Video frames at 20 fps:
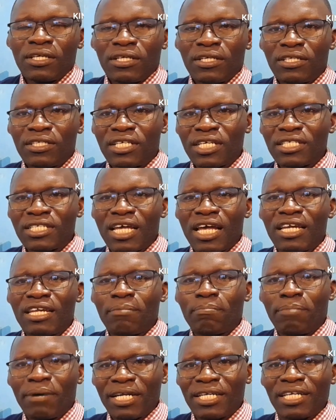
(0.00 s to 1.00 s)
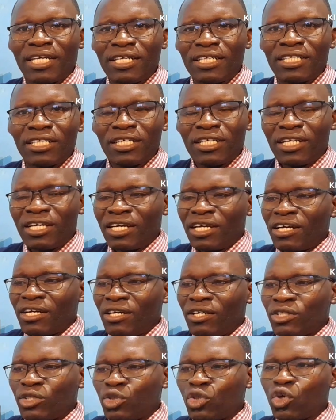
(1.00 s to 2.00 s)
He just had a burden
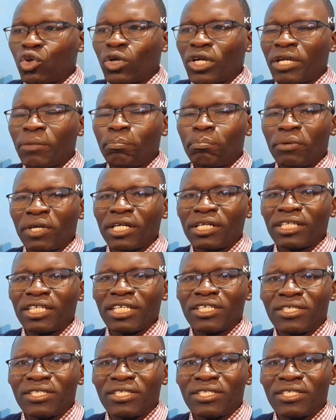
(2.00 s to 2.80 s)
to rebuild